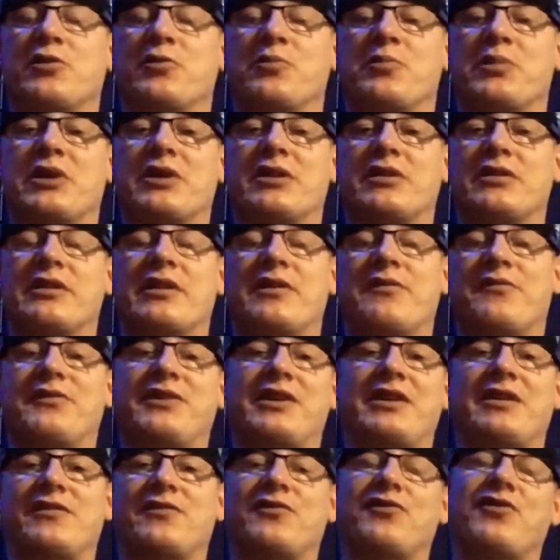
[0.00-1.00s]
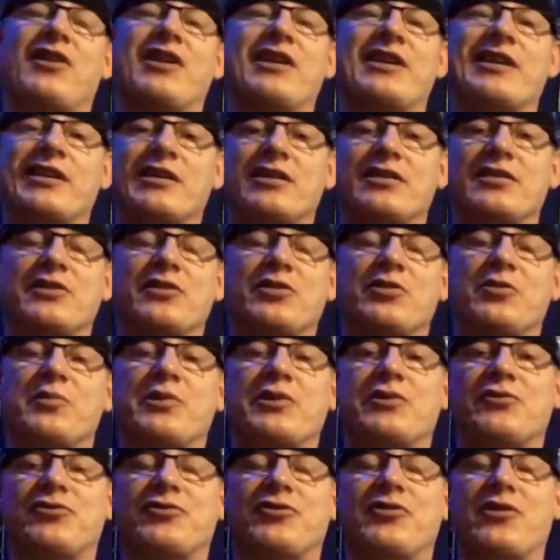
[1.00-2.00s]
bit of lifting so I can get a little
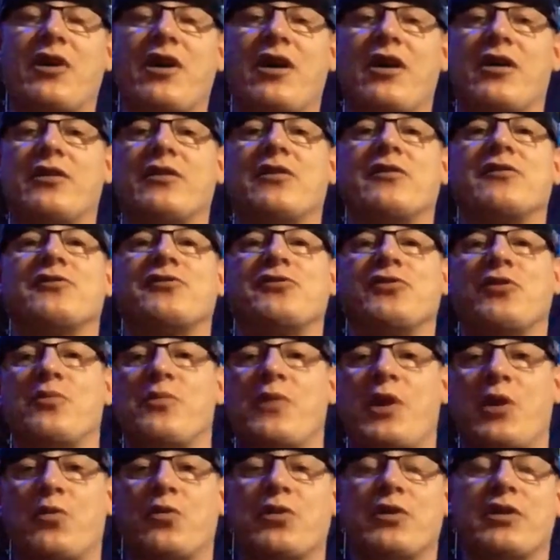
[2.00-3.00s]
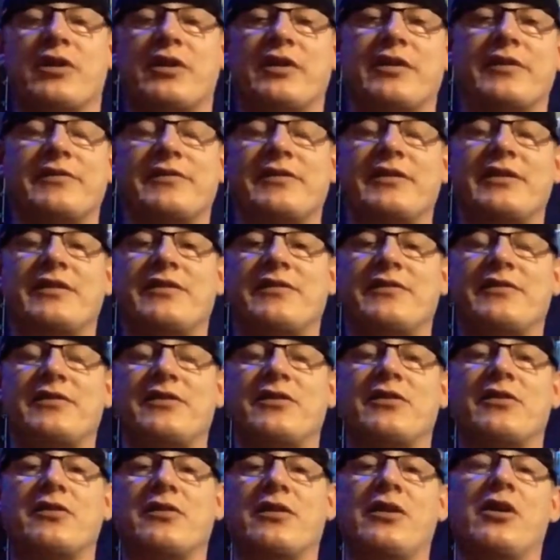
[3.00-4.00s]
bit stronger so my work is
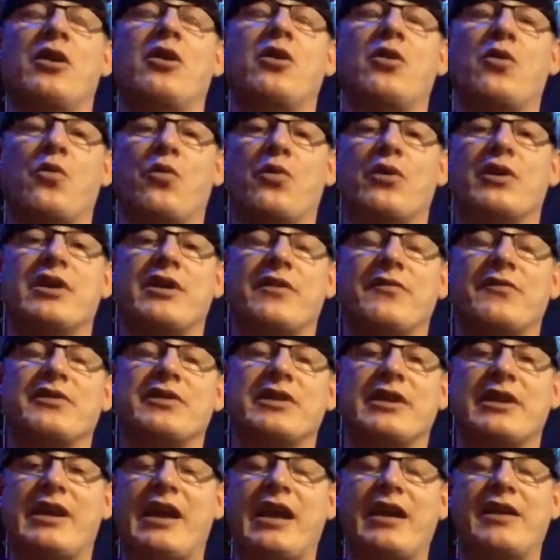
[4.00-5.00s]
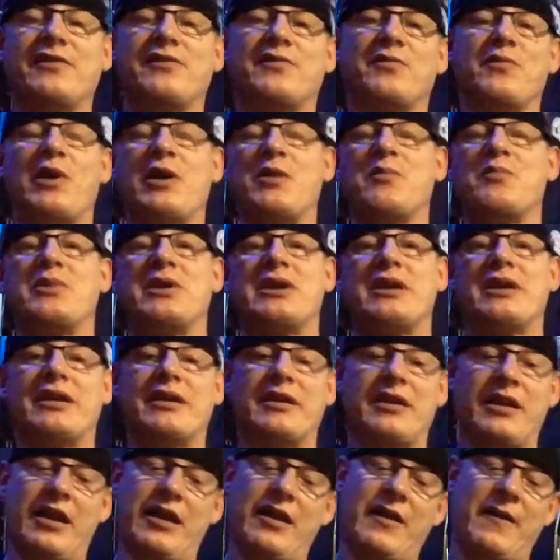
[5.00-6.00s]
easier. Whatever the case may be,
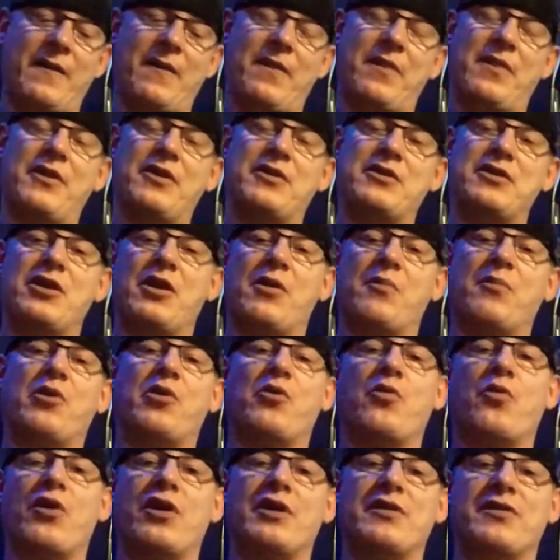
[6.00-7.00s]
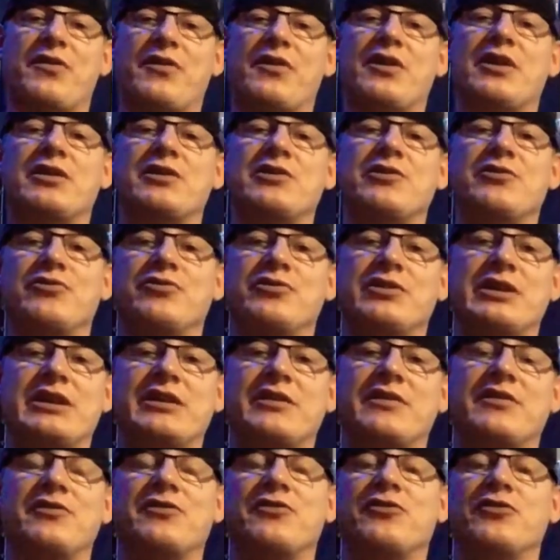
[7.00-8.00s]
the number one thing you need
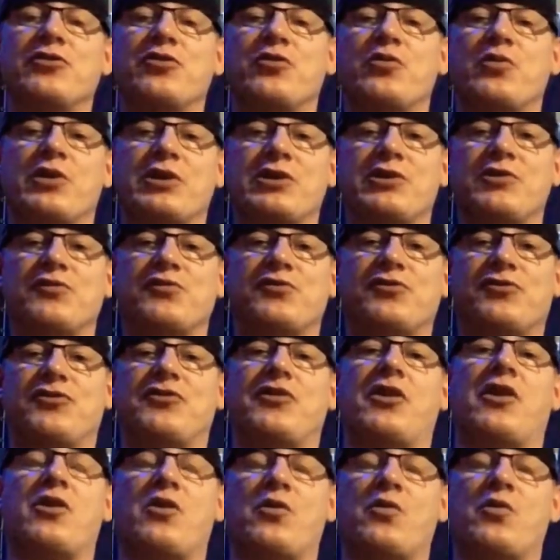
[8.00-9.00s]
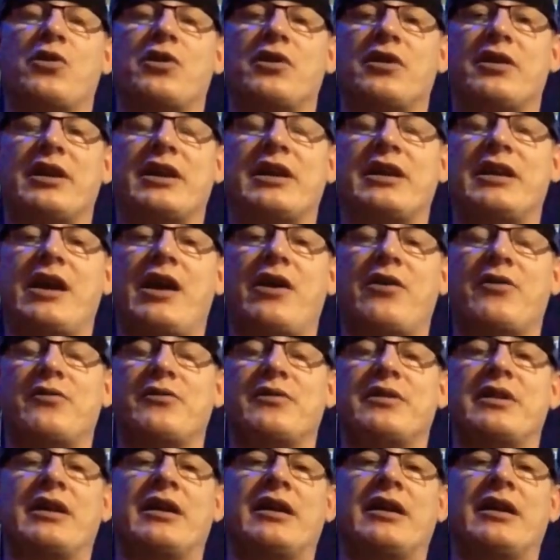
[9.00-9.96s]
to do when you start working out